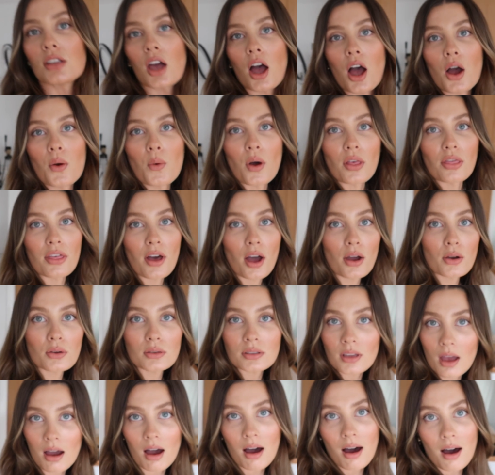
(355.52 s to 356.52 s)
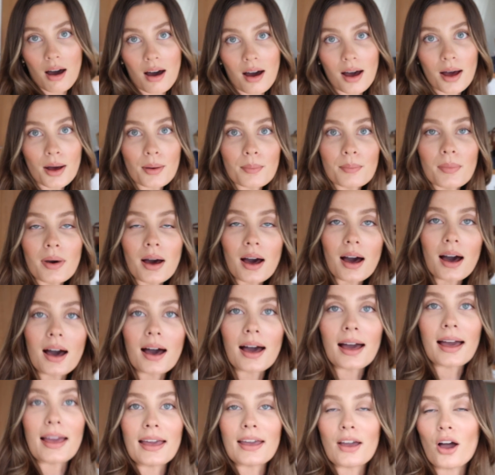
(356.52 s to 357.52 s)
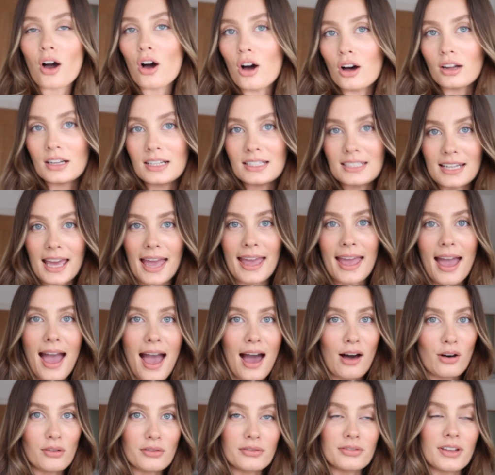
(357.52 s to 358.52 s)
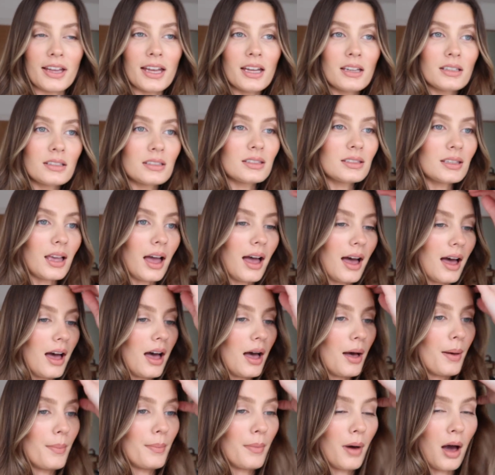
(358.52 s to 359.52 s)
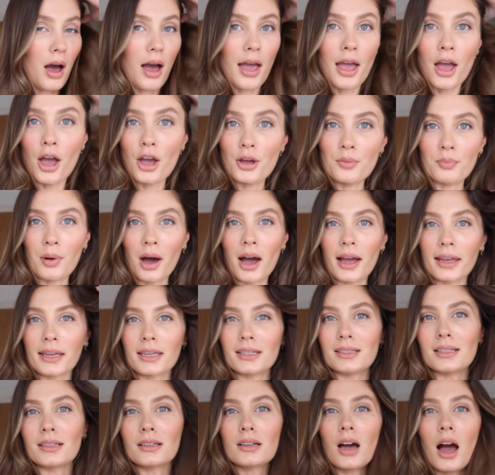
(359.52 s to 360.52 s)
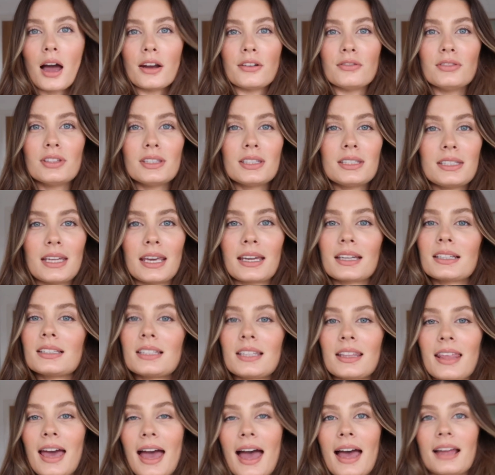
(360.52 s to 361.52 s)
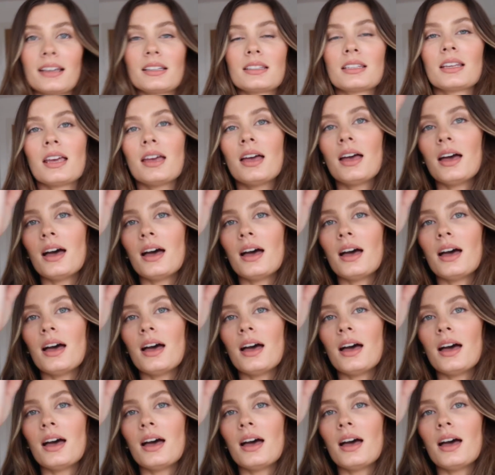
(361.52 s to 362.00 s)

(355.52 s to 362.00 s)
So those are my holiday outfits. I hope I can kind of stick to that.